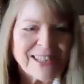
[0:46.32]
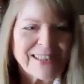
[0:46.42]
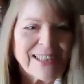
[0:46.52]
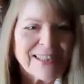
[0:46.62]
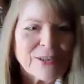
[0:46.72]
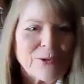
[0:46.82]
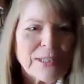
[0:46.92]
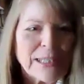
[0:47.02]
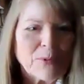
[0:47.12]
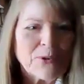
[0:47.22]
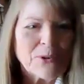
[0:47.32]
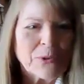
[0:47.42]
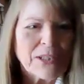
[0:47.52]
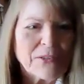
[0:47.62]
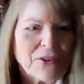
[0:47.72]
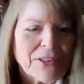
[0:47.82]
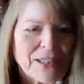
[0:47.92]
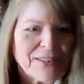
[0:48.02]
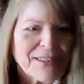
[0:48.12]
I was going to ask who's at most risk for this.